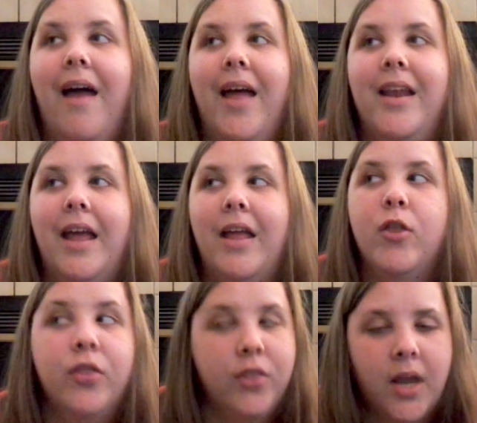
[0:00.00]
And
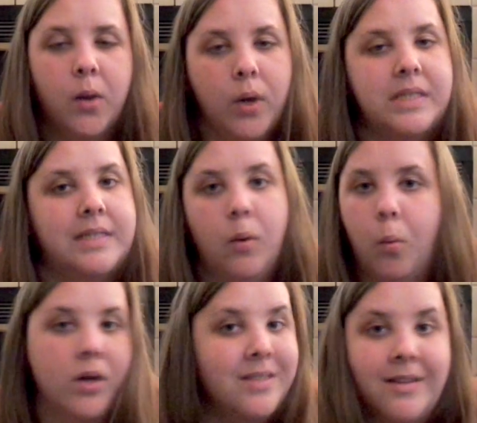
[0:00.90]
the thing was, it
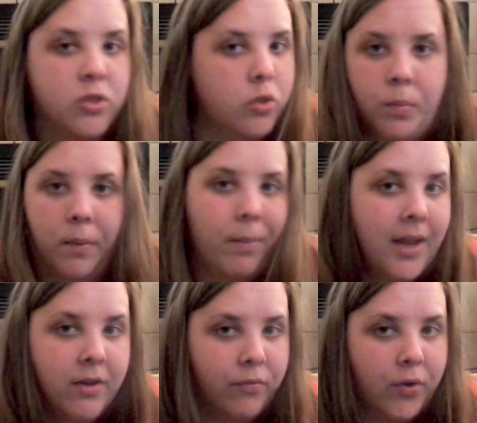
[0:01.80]
wasn't super
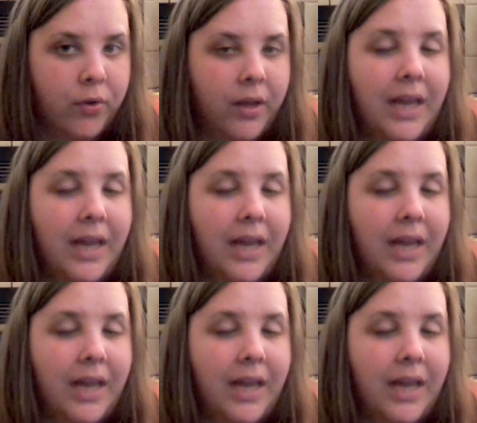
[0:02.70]
painful.